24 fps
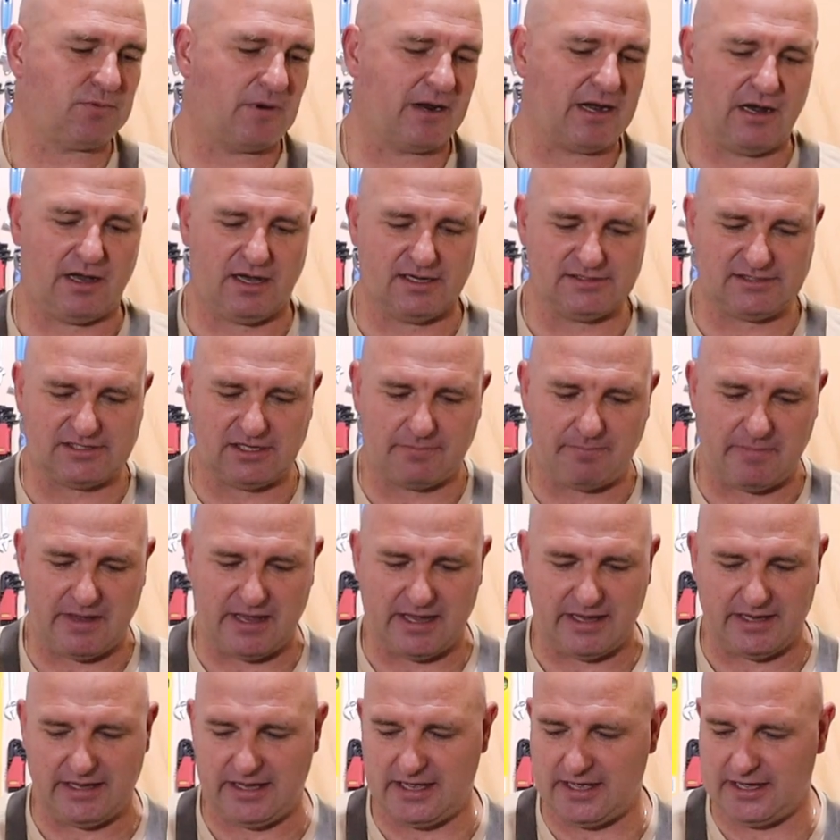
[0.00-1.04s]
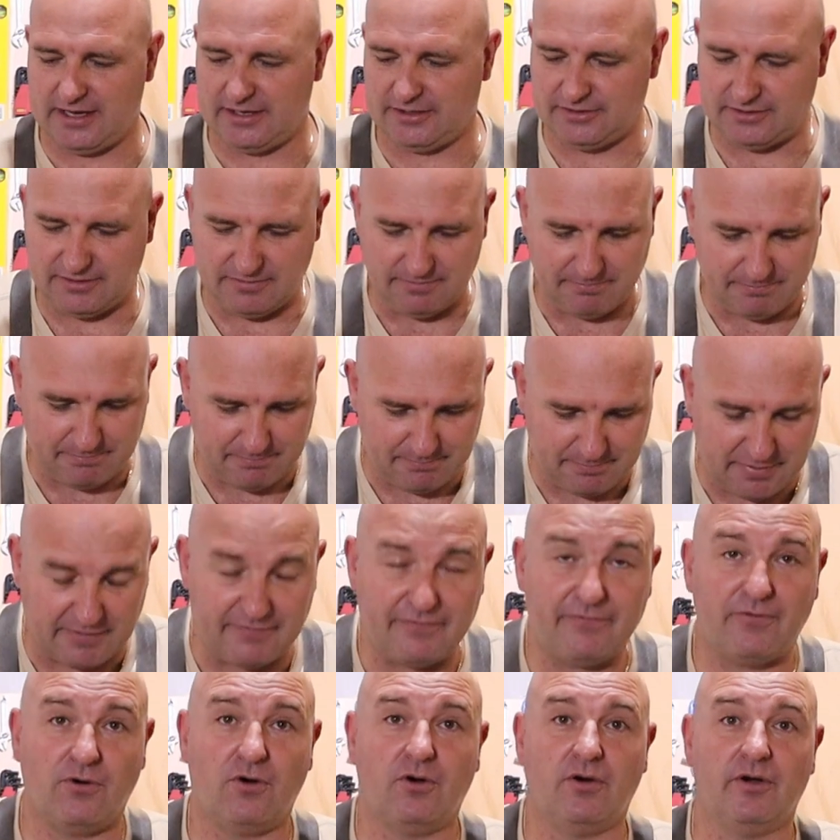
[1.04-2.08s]
one lasted me a year
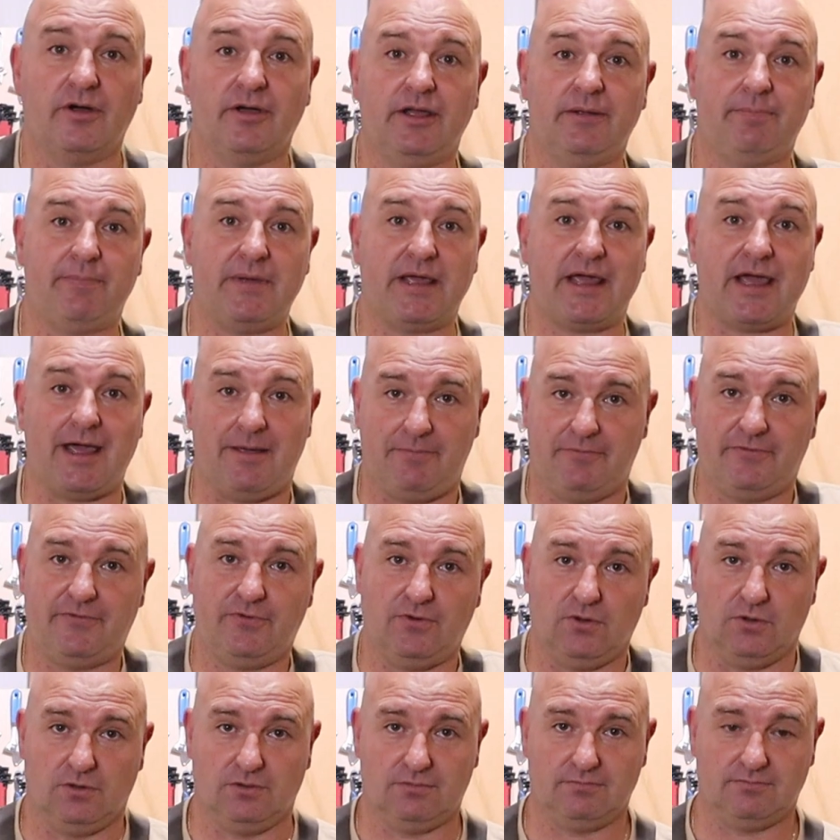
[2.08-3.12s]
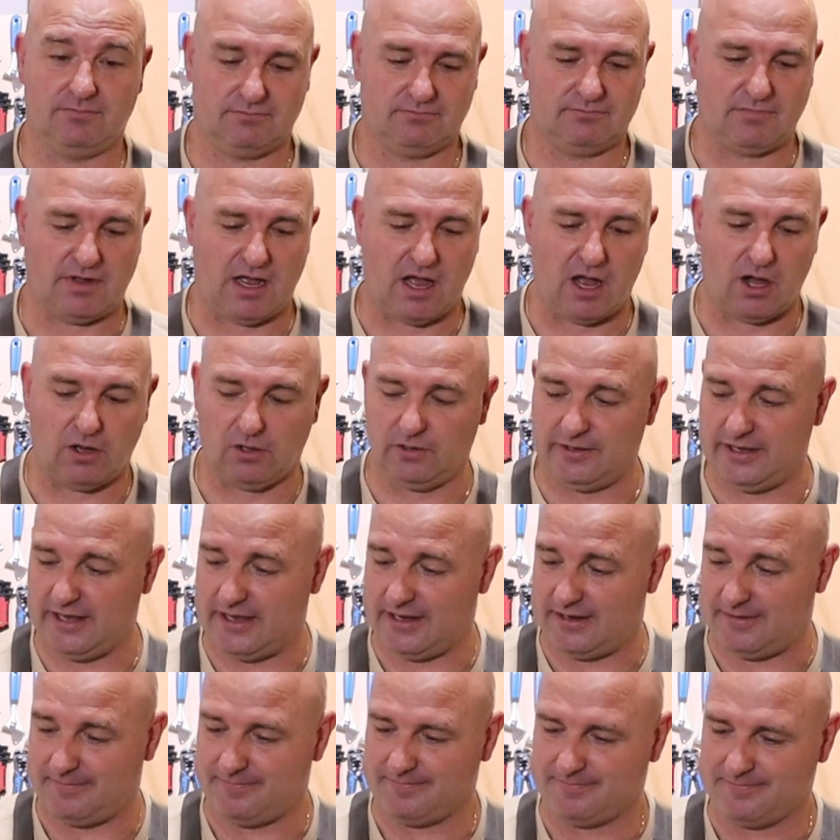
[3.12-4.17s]
before it became full, a whole
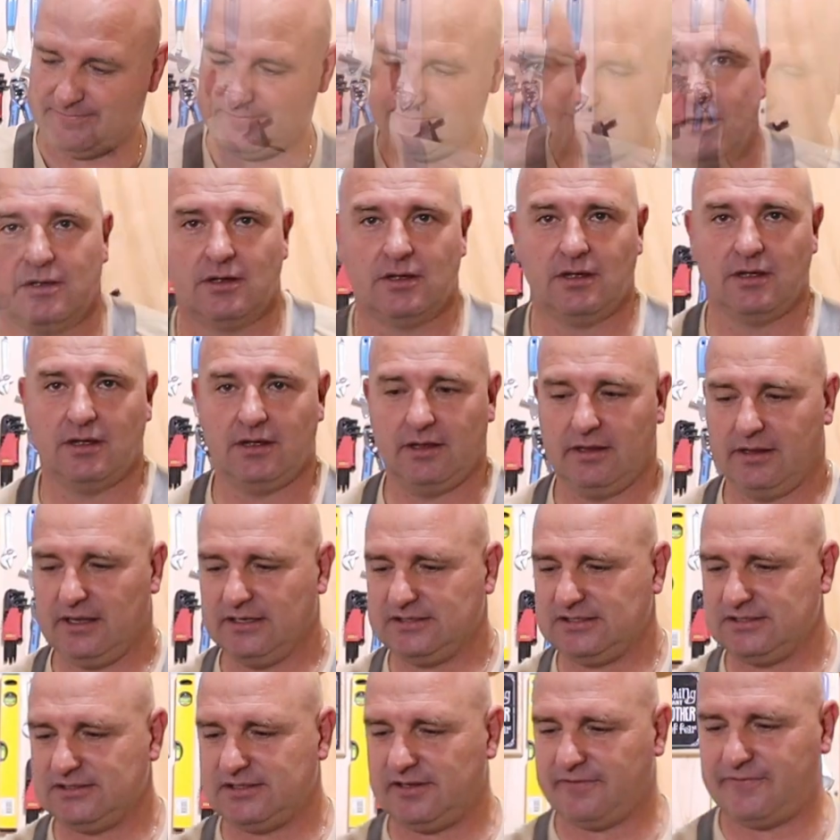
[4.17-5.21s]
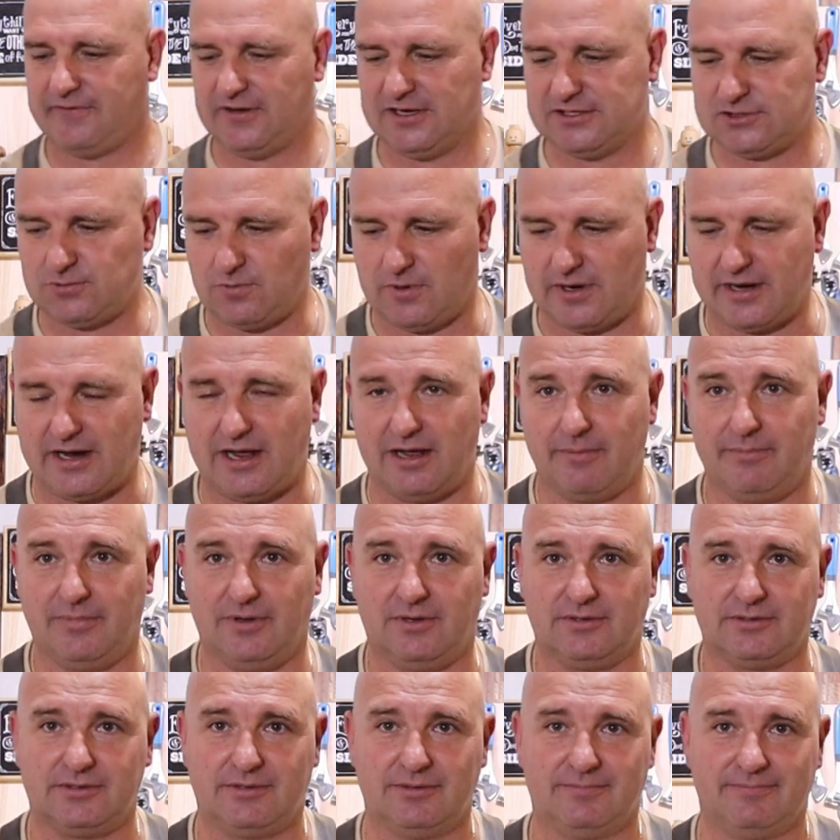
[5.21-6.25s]
year. This is the first one I
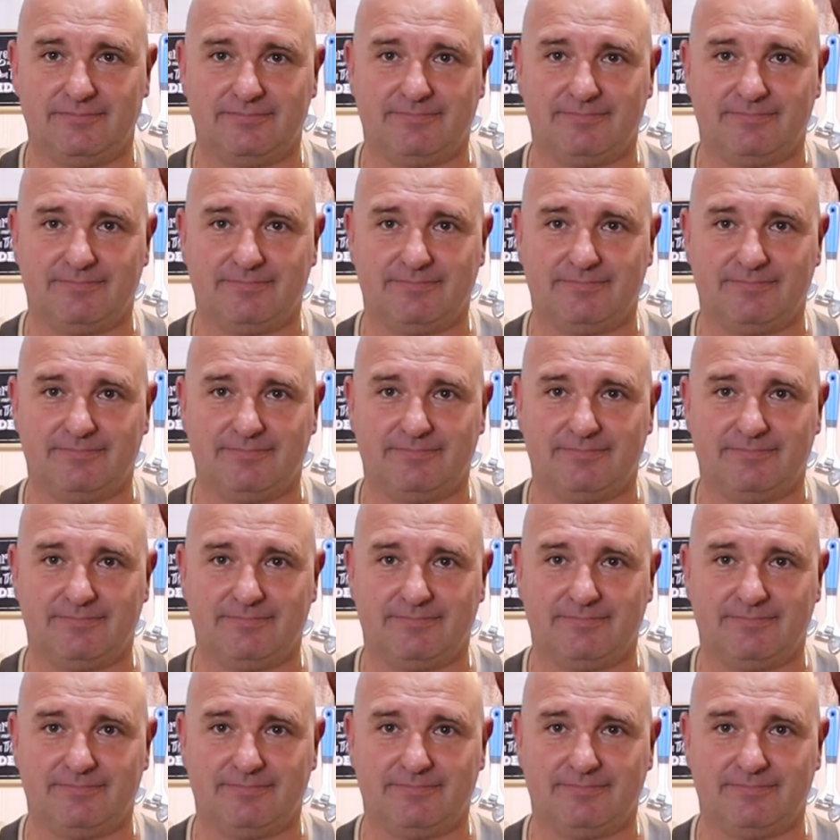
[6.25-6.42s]
built.